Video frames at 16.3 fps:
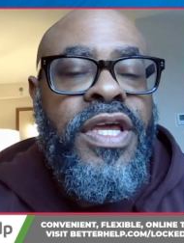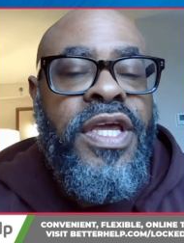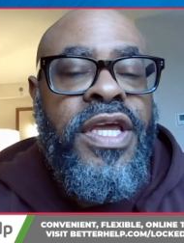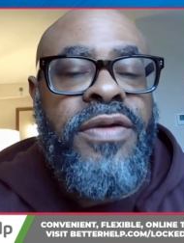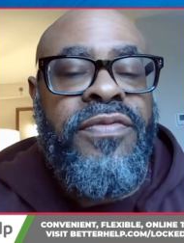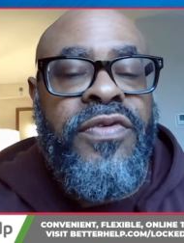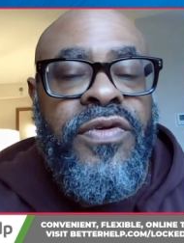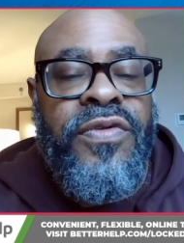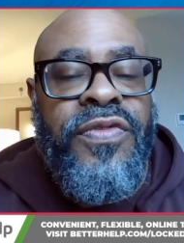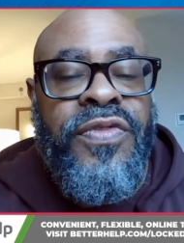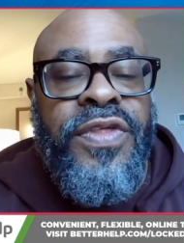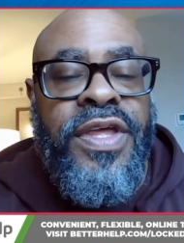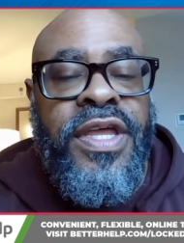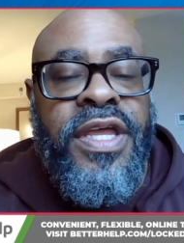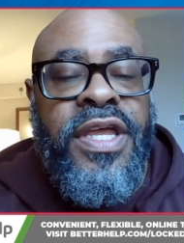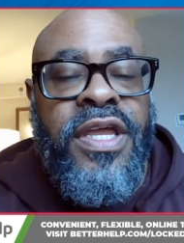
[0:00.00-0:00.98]
If you're
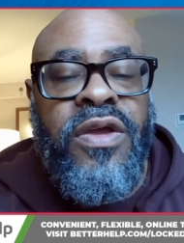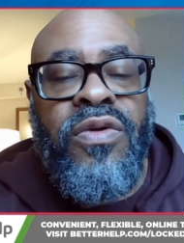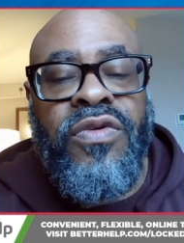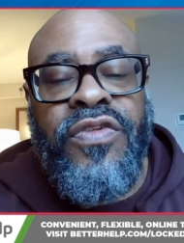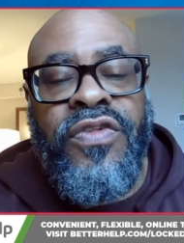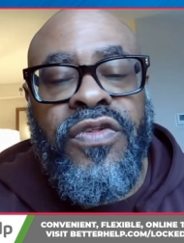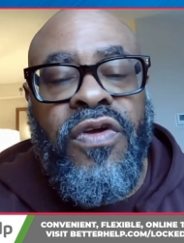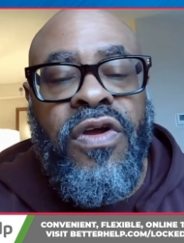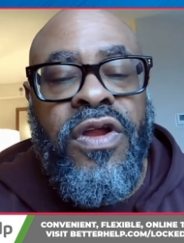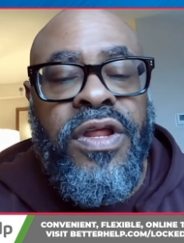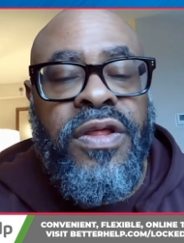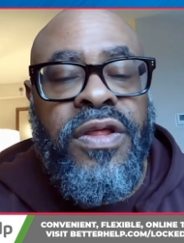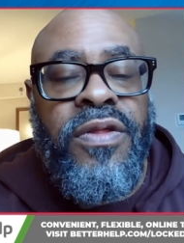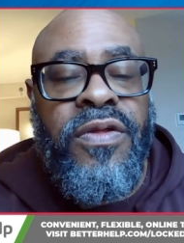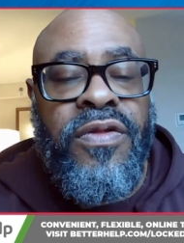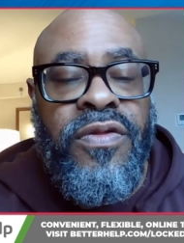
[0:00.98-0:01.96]
thinking or
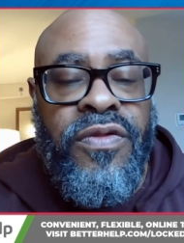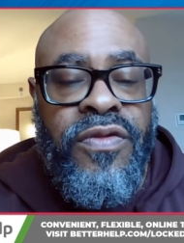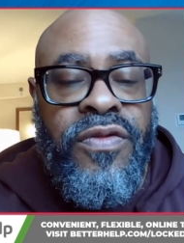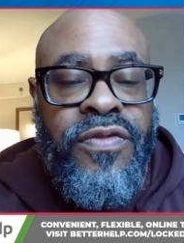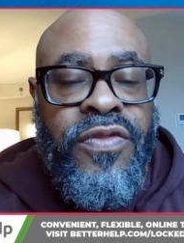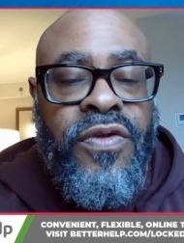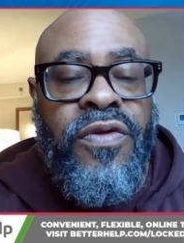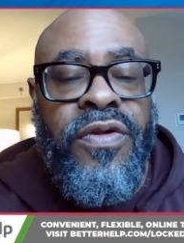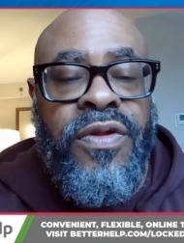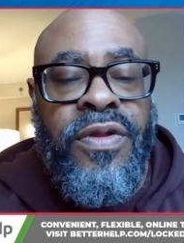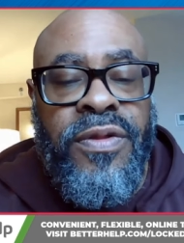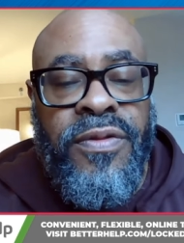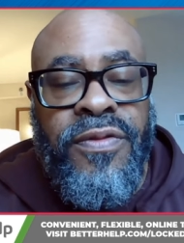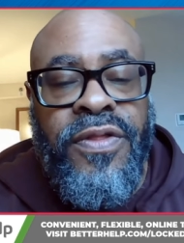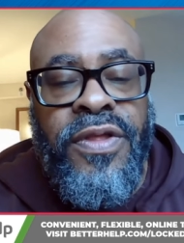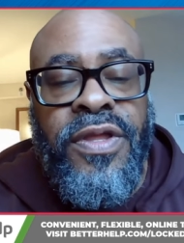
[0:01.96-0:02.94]
starting thirty,
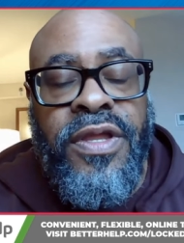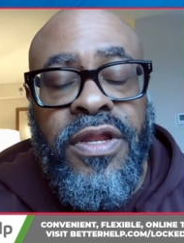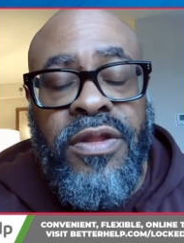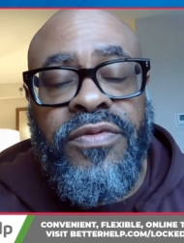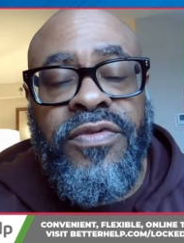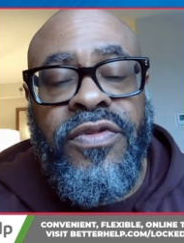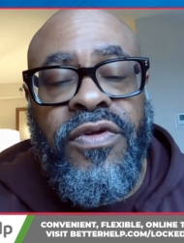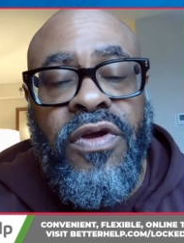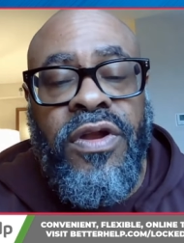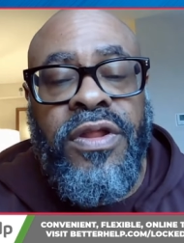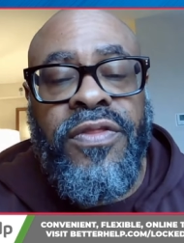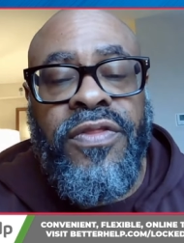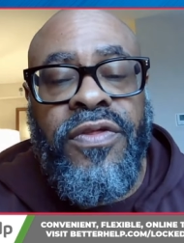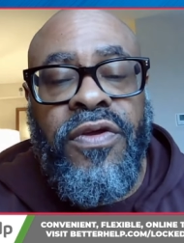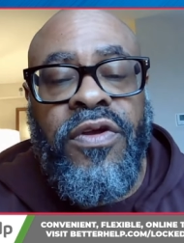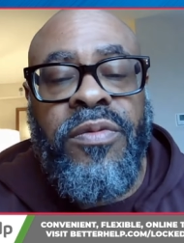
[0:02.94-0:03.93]
thinking of starting
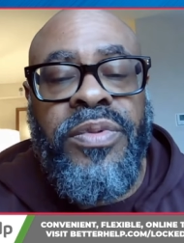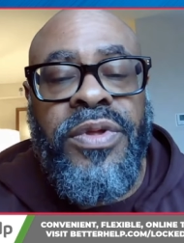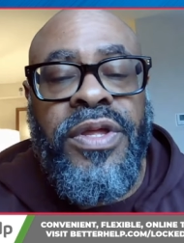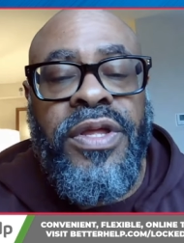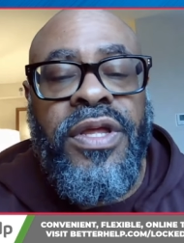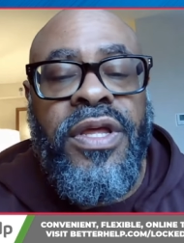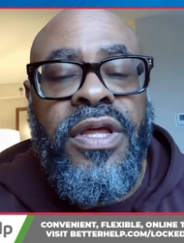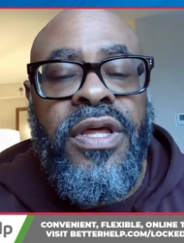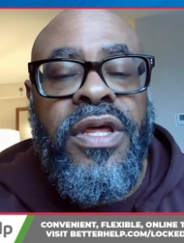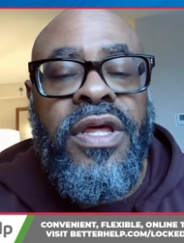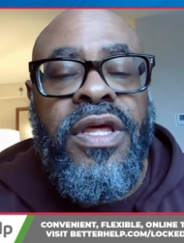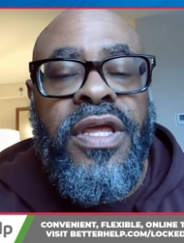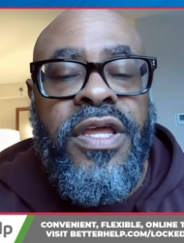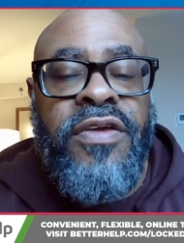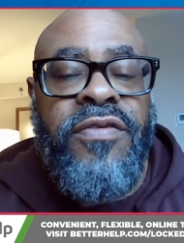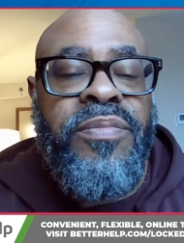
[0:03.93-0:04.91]
therapy,
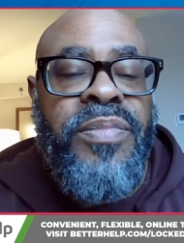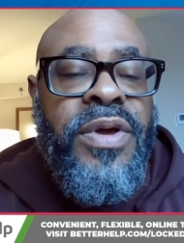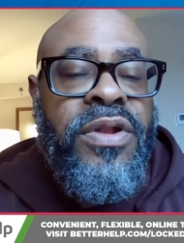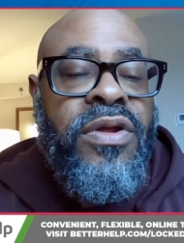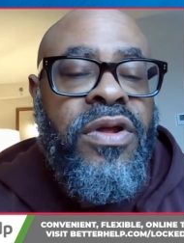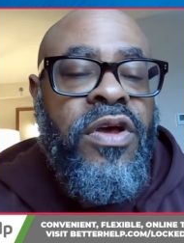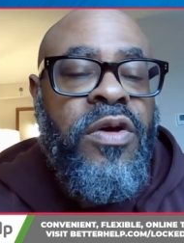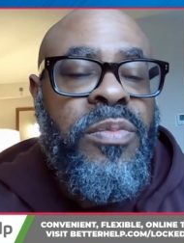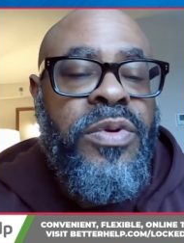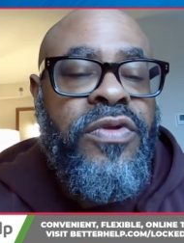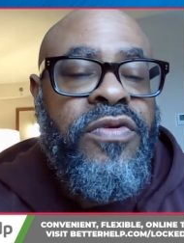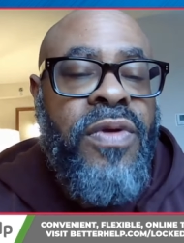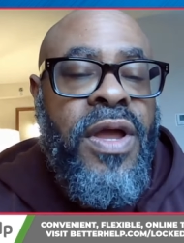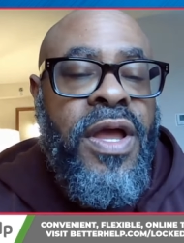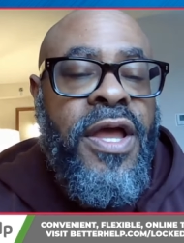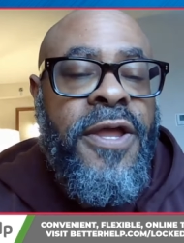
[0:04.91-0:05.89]
give BetterHelp a
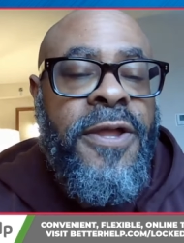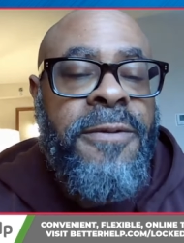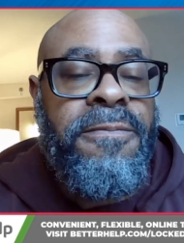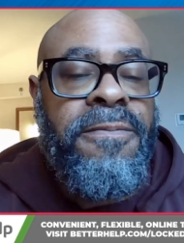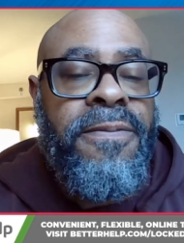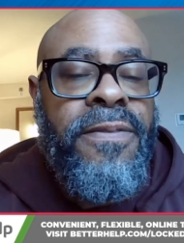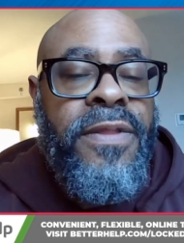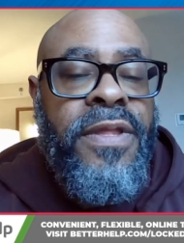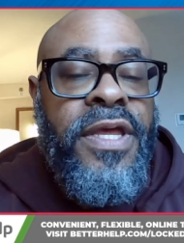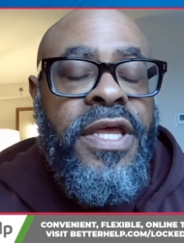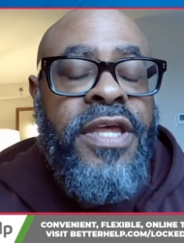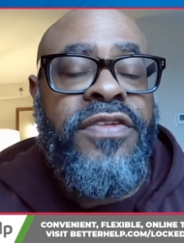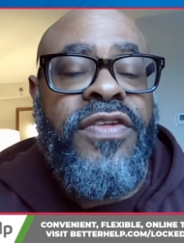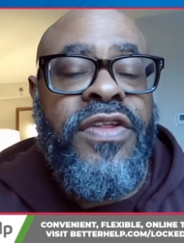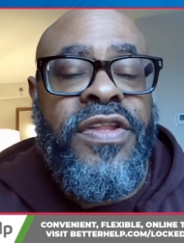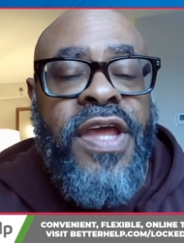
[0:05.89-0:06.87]
try.
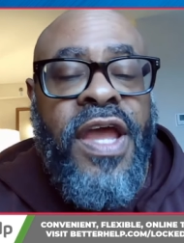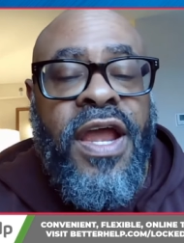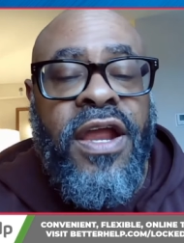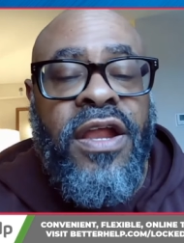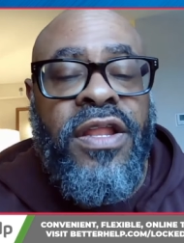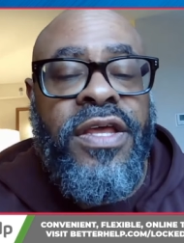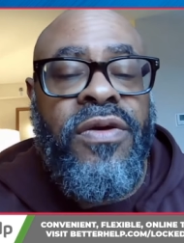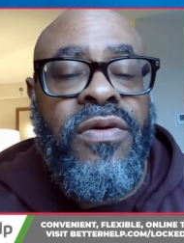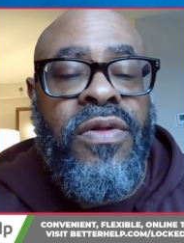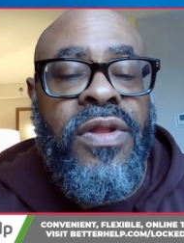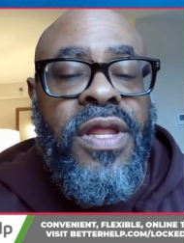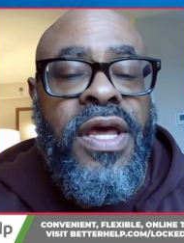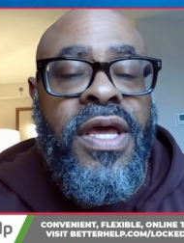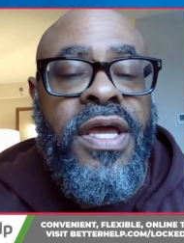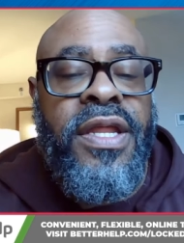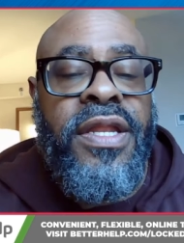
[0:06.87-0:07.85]
It's entirely
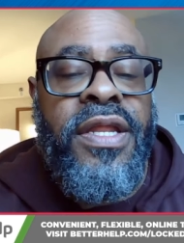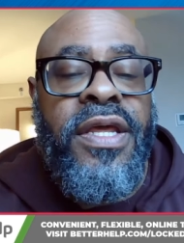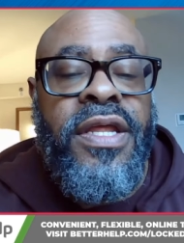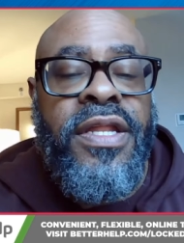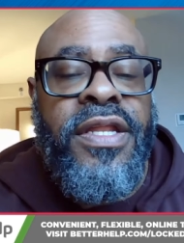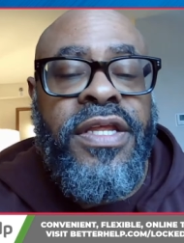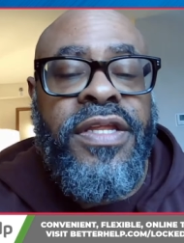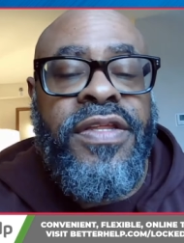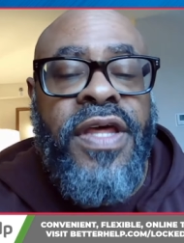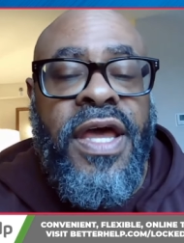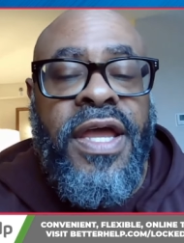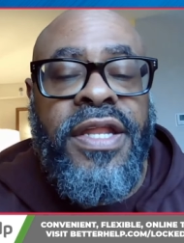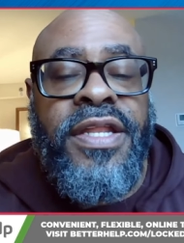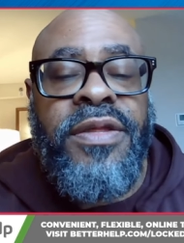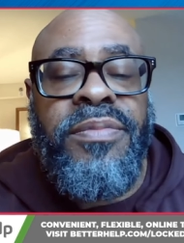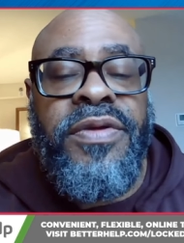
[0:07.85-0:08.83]
online,
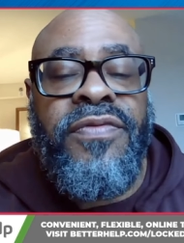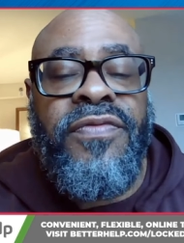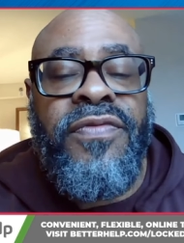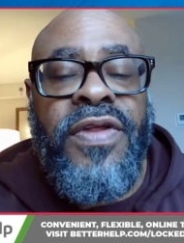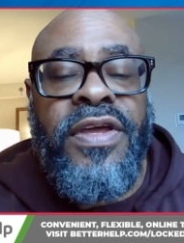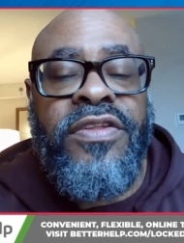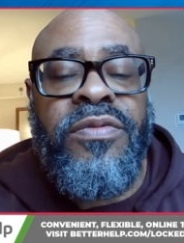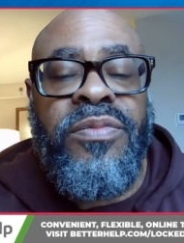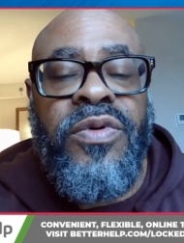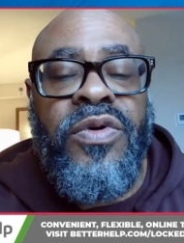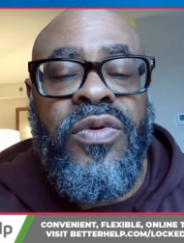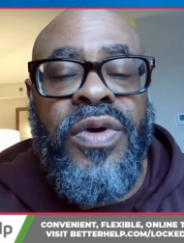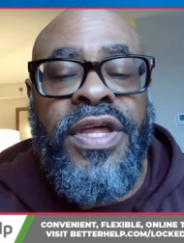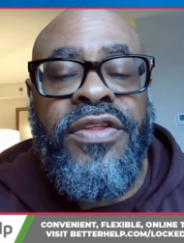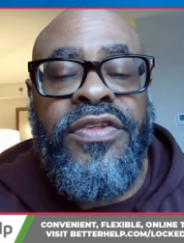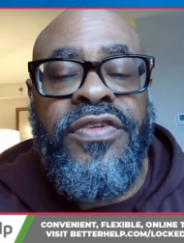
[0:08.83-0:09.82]
designed to be flexible
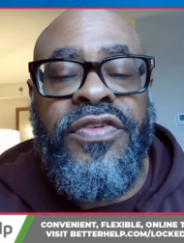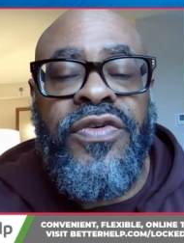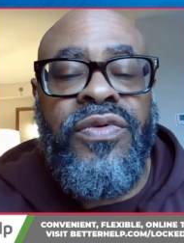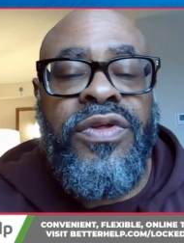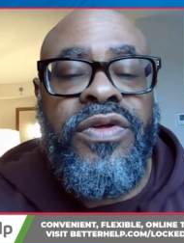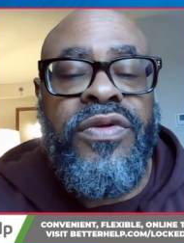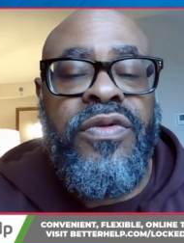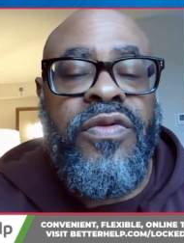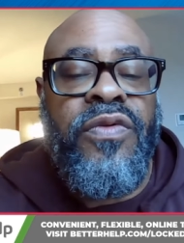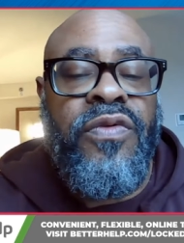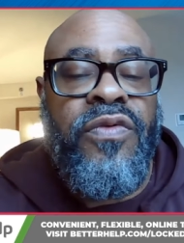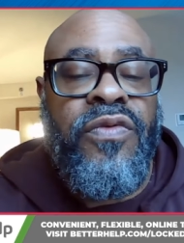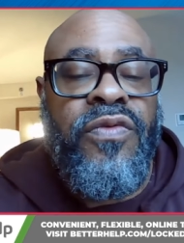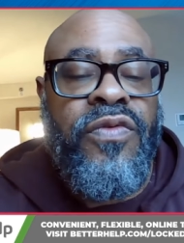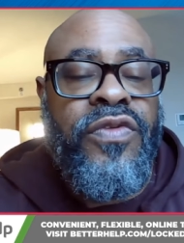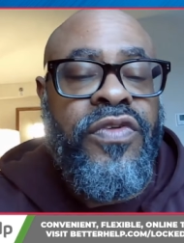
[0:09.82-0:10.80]
and suited
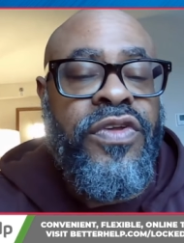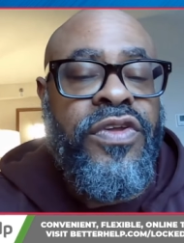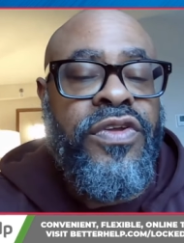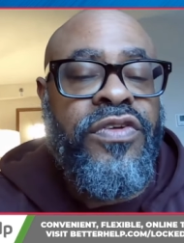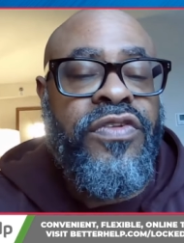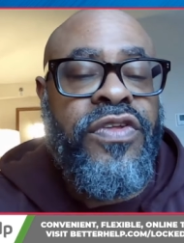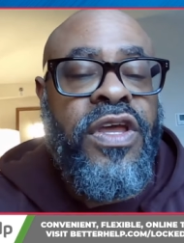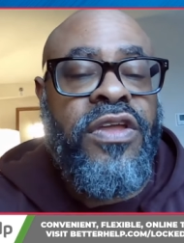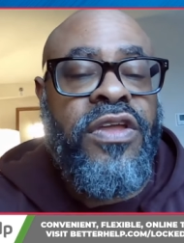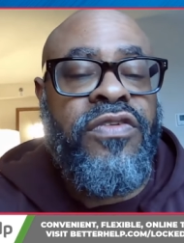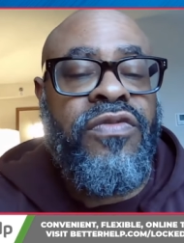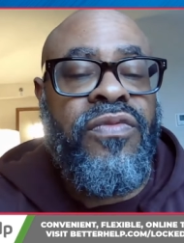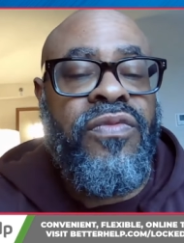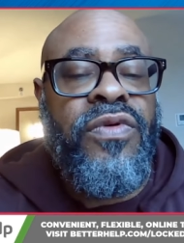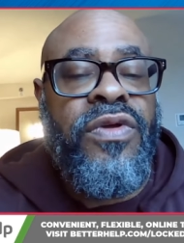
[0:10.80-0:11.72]
to your schedule.